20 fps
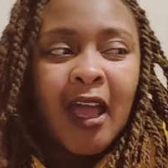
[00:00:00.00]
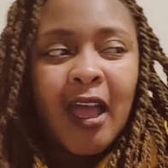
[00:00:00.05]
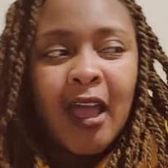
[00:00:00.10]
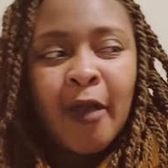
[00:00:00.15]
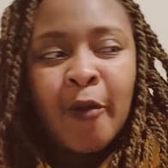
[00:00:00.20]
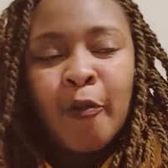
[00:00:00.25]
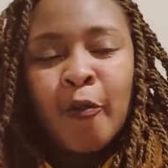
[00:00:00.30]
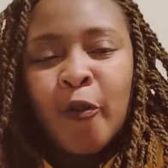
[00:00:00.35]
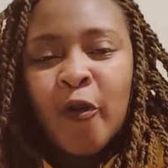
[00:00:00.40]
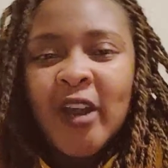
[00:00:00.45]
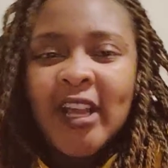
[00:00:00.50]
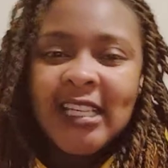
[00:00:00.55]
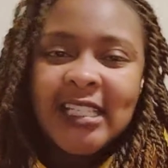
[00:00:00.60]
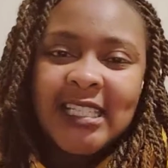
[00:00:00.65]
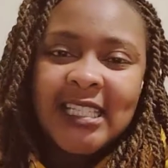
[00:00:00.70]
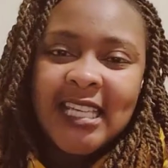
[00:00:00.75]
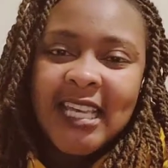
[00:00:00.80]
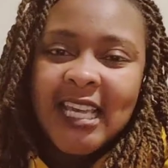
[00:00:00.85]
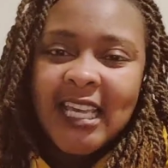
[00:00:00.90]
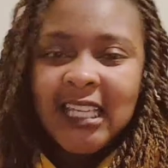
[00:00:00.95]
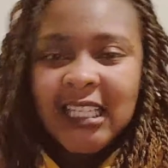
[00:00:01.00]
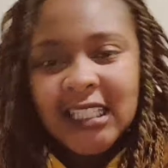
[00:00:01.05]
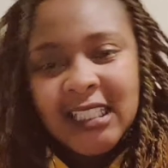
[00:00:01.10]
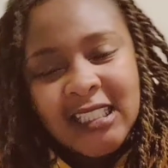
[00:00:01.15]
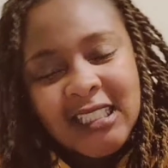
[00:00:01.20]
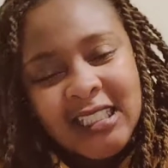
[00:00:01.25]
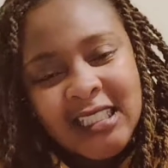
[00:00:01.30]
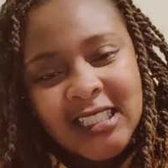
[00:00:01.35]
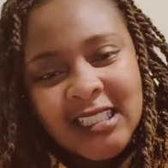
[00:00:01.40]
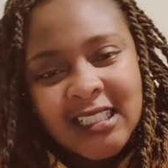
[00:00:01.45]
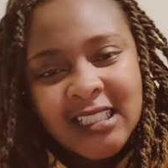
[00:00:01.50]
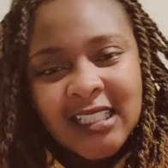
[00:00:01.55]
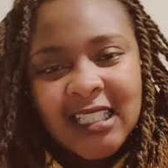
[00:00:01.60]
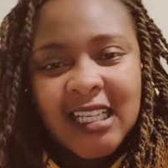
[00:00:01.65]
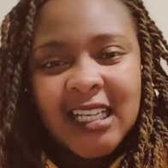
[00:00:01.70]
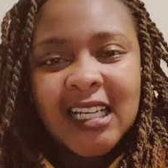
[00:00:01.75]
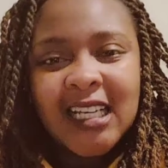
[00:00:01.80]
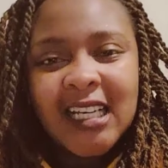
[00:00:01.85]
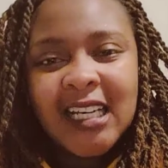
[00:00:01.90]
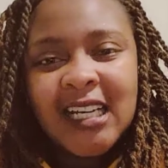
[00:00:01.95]
embracing
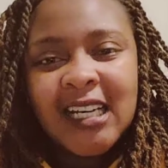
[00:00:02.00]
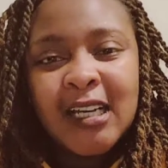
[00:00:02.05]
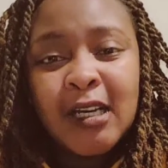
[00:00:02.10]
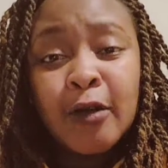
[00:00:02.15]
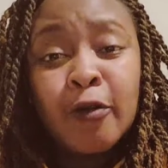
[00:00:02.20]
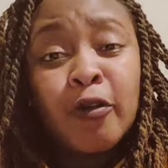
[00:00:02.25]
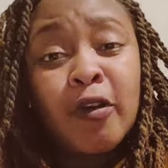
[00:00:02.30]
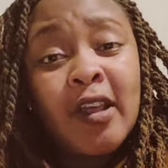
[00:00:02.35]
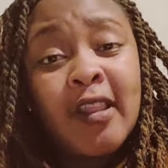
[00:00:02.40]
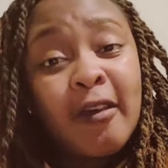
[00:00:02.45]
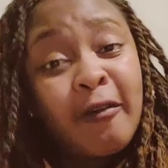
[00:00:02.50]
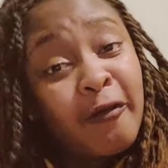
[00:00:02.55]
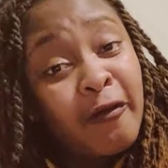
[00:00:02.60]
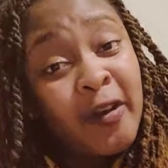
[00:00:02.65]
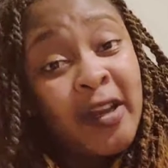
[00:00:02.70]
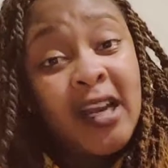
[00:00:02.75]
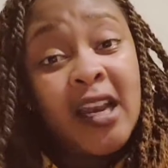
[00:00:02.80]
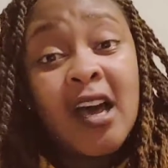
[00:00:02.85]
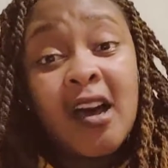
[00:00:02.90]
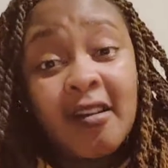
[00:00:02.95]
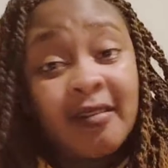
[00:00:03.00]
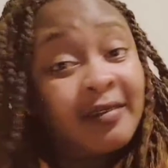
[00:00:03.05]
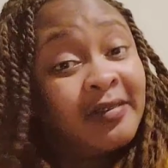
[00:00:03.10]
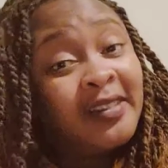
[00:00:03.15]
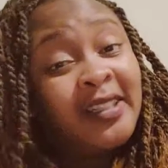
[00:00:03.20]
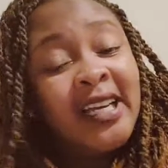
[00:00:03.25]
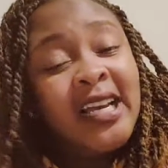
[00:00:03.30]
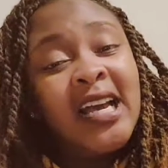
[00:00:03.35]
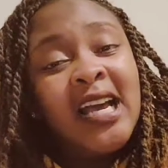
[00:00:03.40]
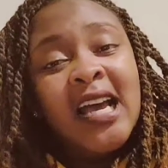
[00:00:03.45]
or rather free love,